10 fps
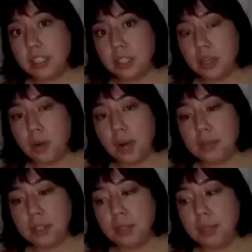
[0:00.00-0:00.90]
they should hold
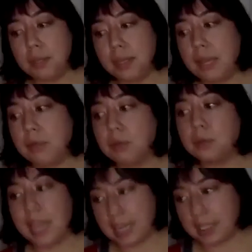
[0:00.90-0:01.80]
up to it, but they will
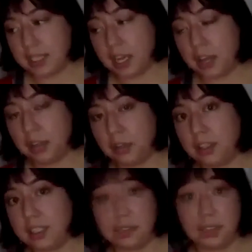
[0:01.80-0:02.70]
react to the
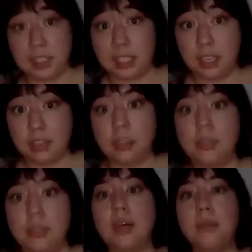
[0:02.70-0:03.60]
color differently.
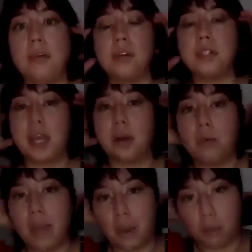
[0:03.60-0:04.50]
So some of those like
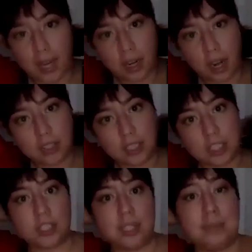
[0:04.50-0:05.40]
white cotton
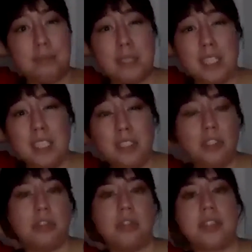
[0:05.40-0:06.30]
t-shirts have been
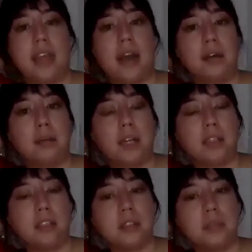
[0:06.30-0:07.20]
bleached, so the scouring
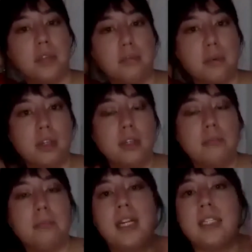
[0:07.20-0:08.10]
process is really
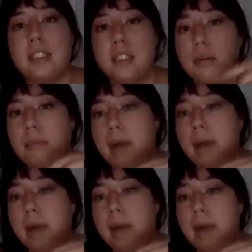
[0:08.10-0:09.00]
important, but it still
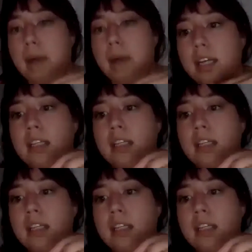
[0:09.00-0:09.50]
might not